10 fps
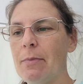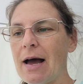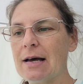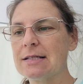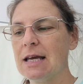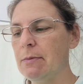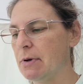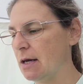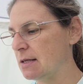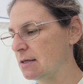but how to keep
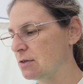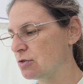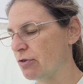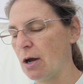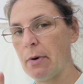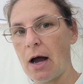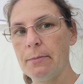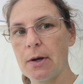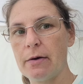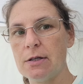it dry but
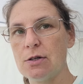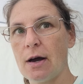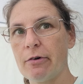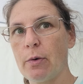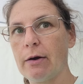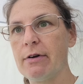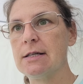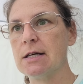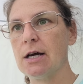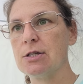I'm going to have a quick
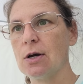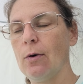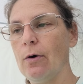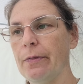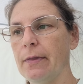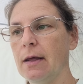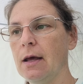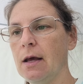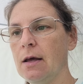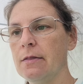research on
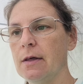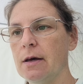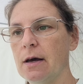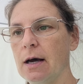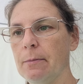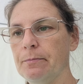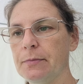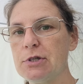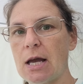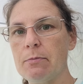the um,
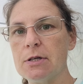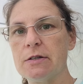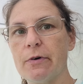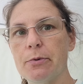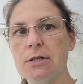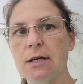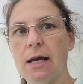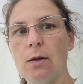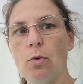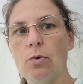chambers for putting it
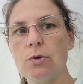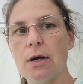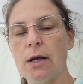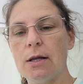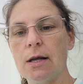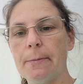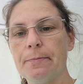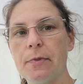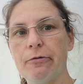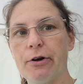in the water in
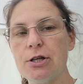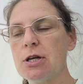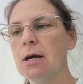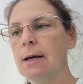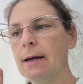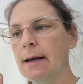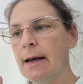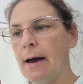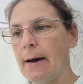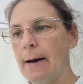um, the fridge
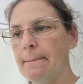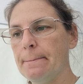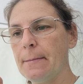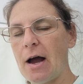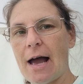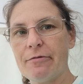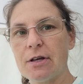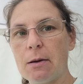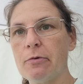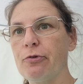um, I have
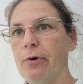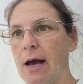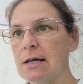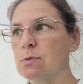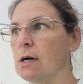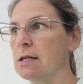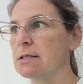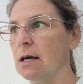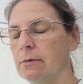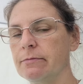done it before and it has worked
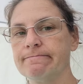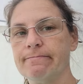so